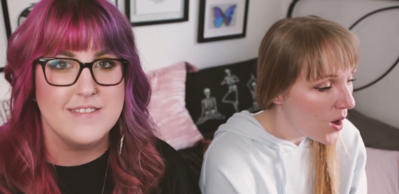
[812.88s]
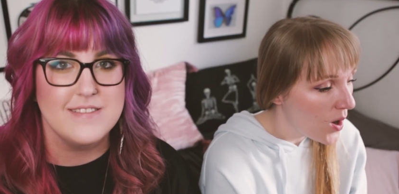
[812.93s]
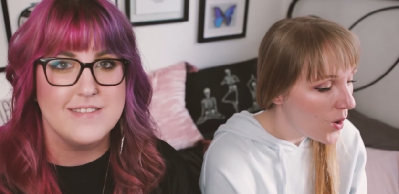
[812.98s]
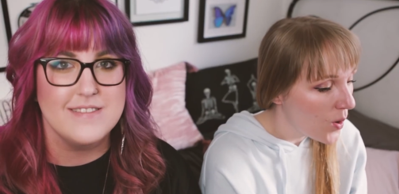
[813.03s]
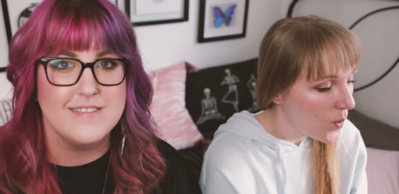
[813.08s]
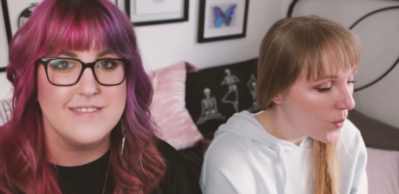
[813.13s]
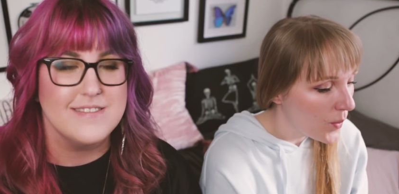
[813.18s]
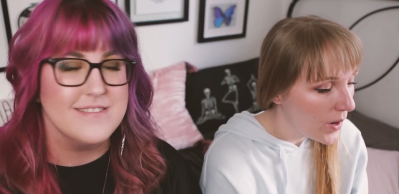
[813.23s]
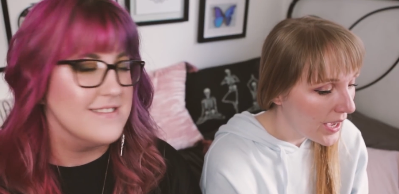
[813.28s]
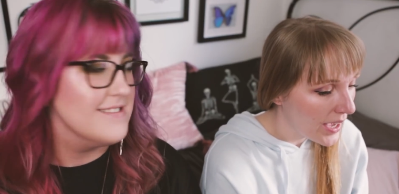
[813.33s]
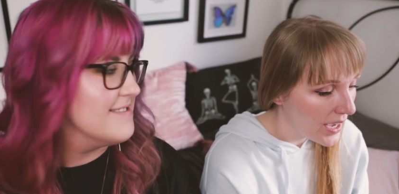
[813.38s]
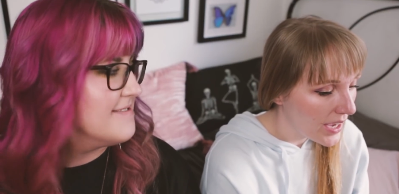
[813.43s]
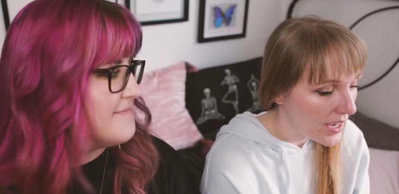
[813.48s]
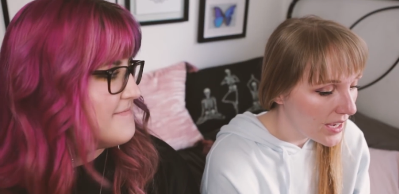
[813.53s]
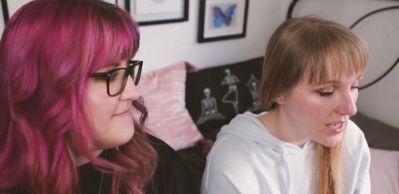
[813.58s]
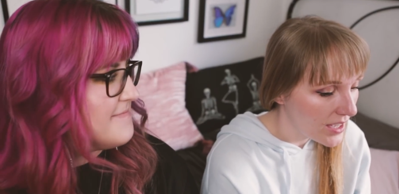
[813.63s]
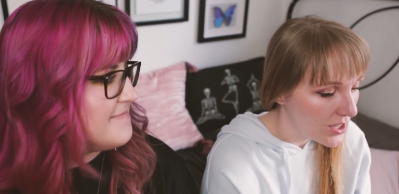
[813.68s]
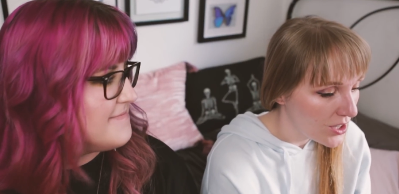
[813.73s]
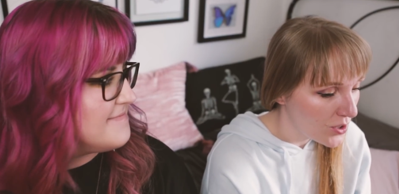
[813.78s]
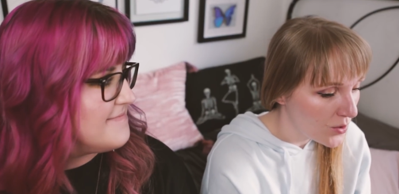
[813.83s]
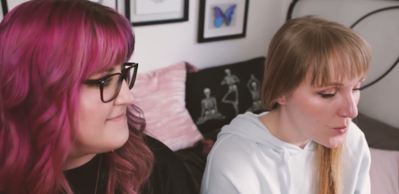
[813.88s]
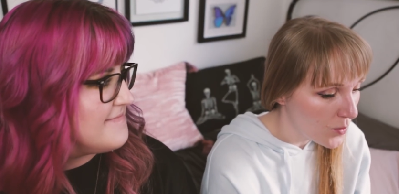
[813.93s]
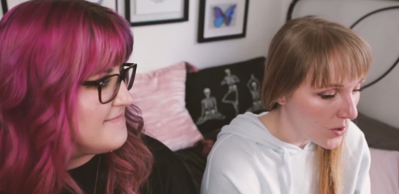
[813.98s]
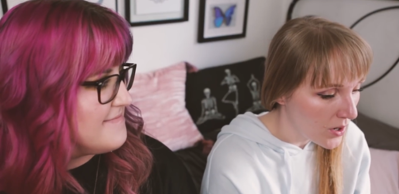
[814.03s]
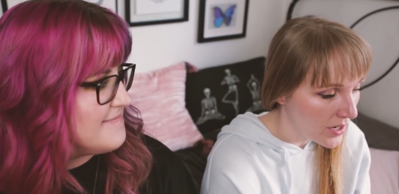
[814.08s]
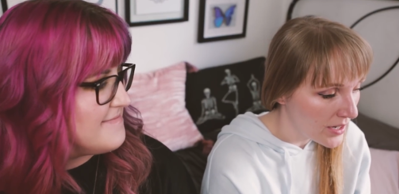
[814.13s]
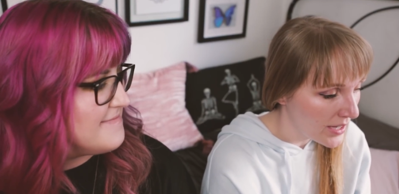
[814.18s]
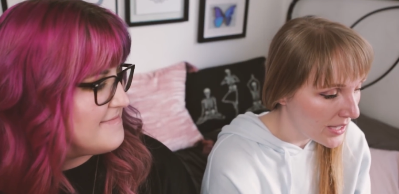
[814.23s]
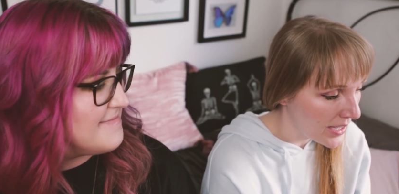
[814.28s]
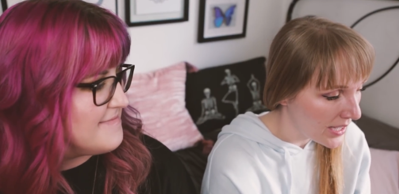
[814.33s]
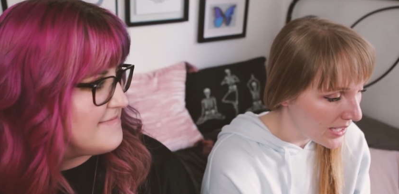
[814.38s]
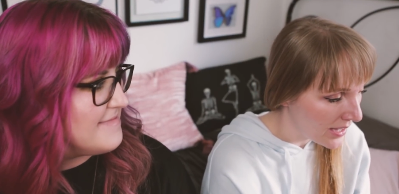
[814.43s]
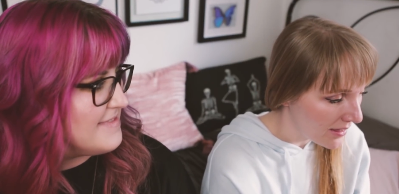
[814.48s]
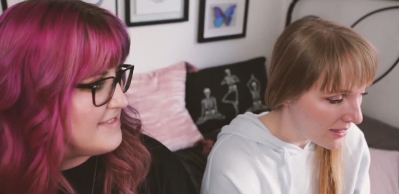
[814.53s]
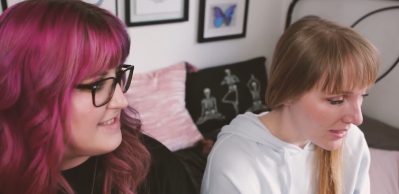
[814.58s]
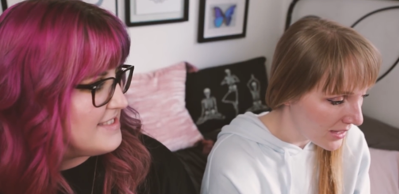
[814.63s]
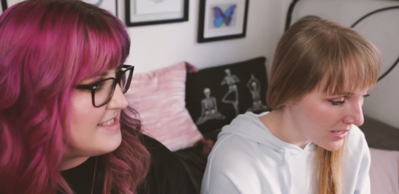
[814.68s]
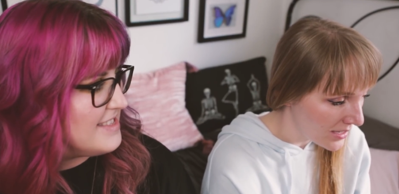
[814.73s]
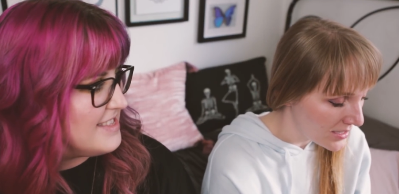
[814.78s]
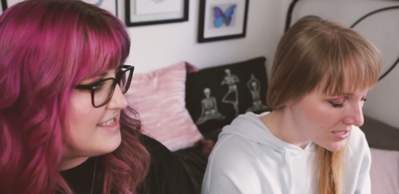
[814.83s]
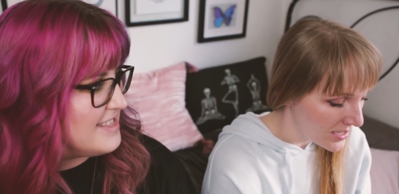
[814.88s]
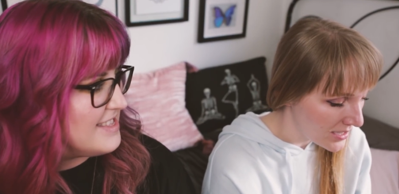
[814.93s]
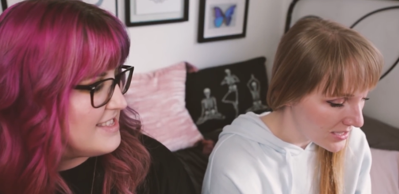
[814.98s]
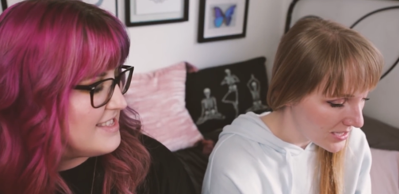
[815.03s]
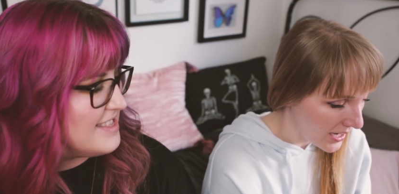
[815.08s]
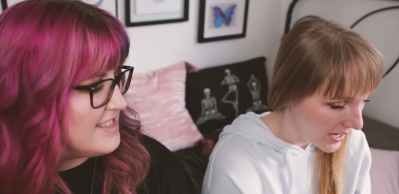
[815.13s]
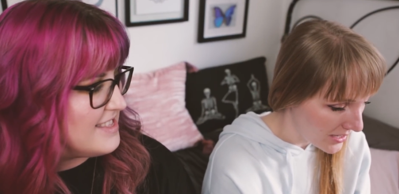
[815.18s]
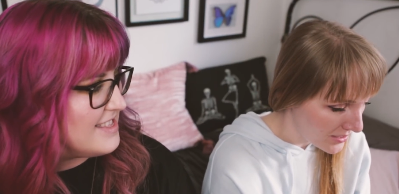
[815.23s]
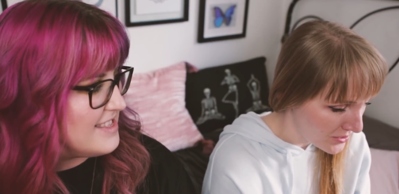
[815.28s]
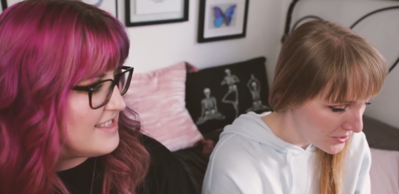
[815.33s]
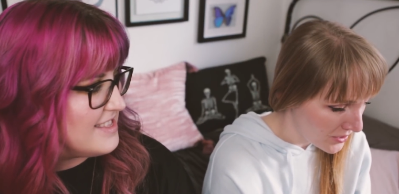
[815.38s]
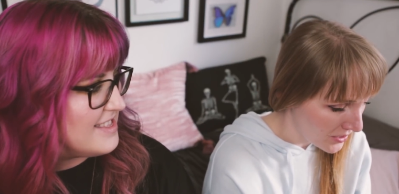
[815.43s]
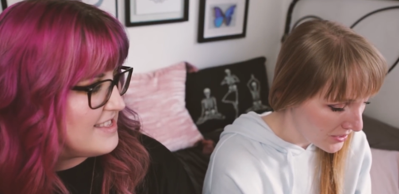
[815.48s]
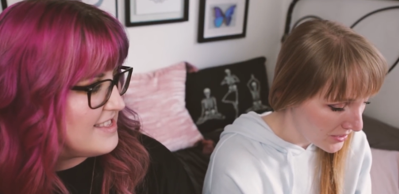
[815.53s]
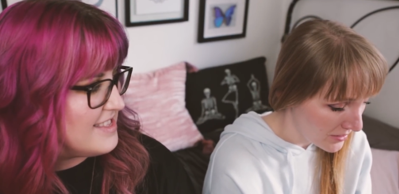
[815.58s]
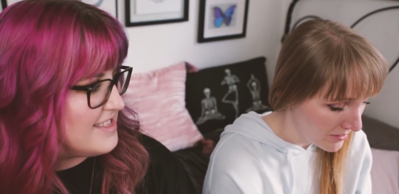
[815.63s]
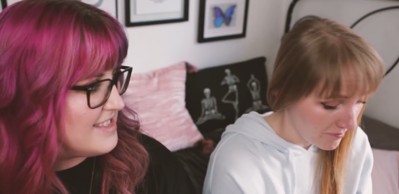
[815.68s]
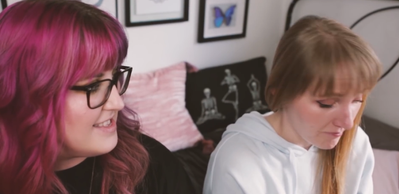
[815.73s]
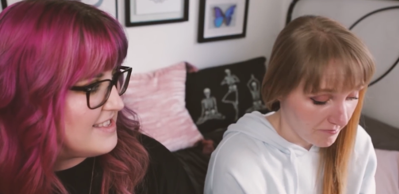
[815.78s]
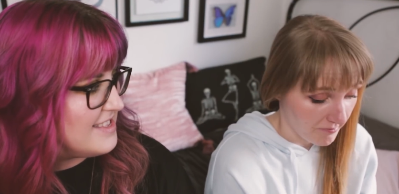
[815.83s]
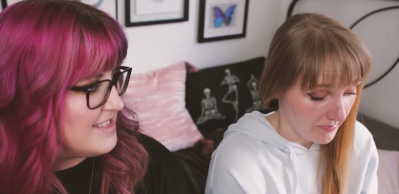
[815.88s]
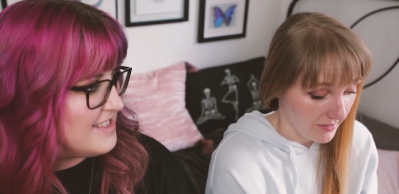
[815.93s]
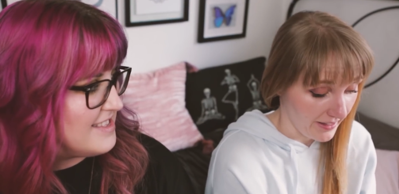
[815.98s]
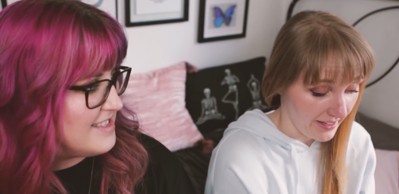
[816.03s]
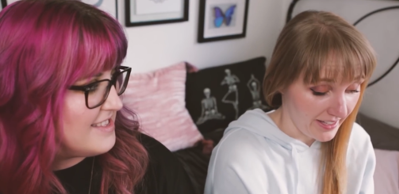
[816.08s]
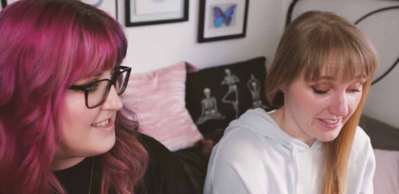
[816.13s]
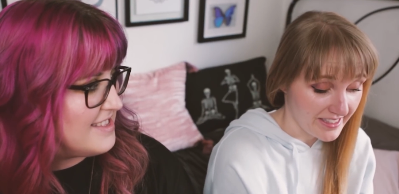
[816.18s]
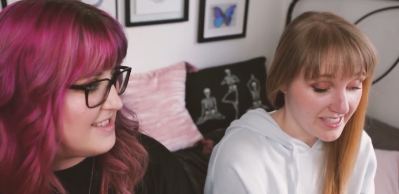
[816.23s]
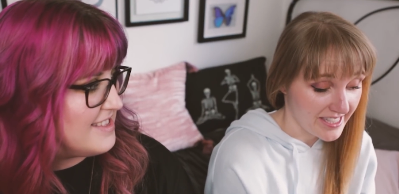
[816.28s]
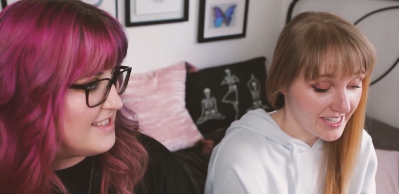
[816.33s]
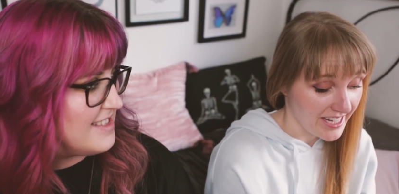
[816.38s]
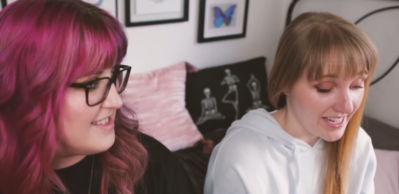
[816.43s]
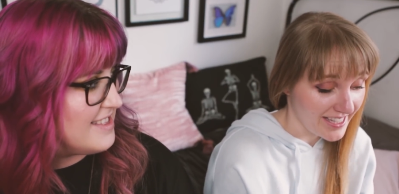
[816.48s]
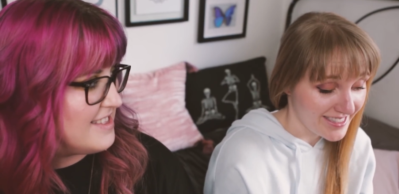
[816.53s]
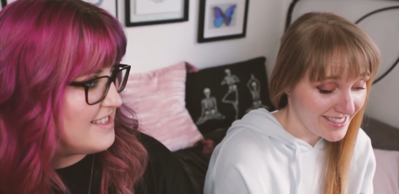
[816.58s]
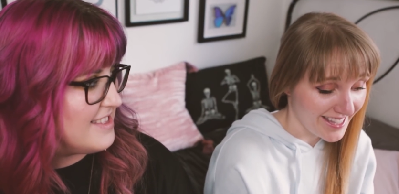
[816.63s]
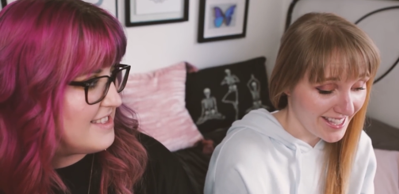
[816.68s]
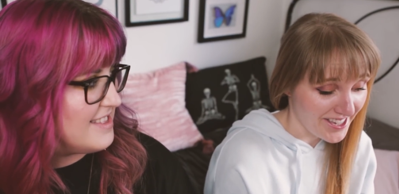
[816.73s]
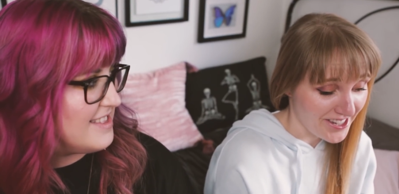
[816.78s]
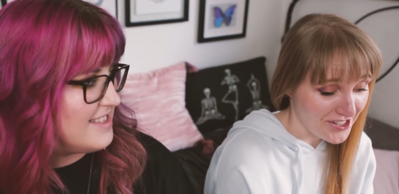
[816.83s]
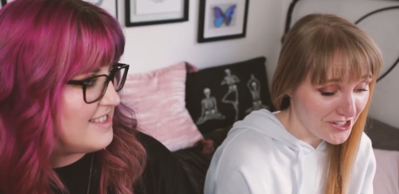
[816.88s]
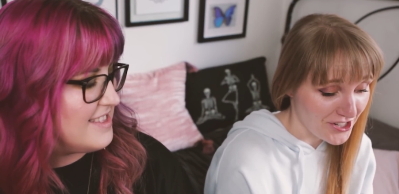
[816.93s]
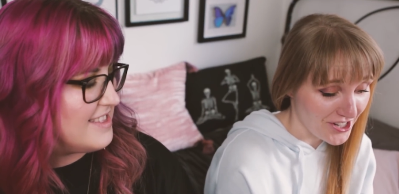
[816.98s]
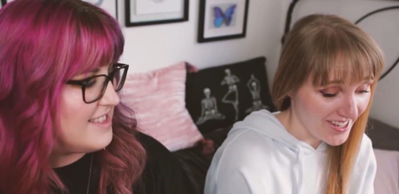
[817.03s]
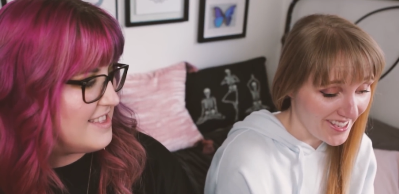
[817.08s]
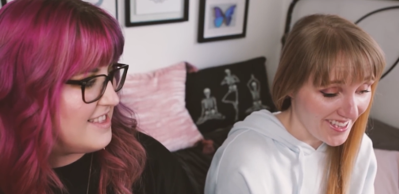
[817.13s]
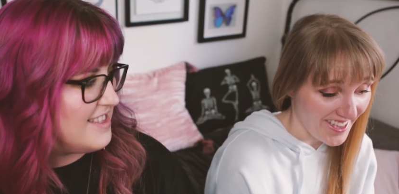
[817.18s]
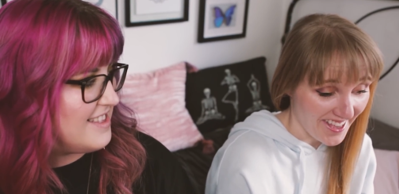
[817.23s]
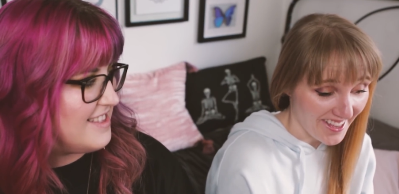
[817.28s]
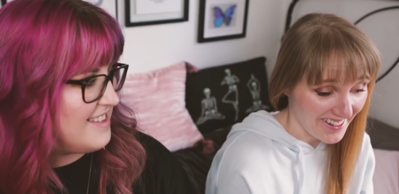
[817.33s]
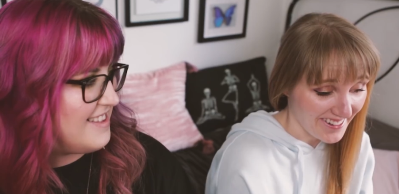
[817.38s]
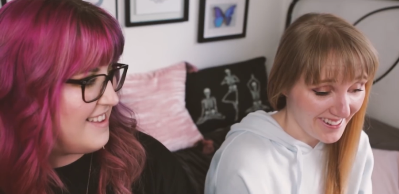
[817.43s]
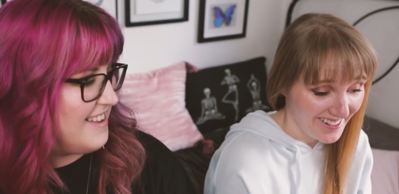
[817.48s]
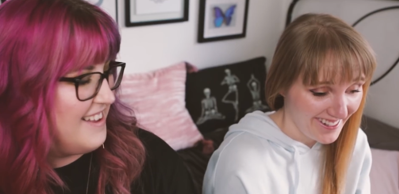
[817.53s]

Speaker 1: Oh, wait, you want to eat things that taste good? Let's taste like shit.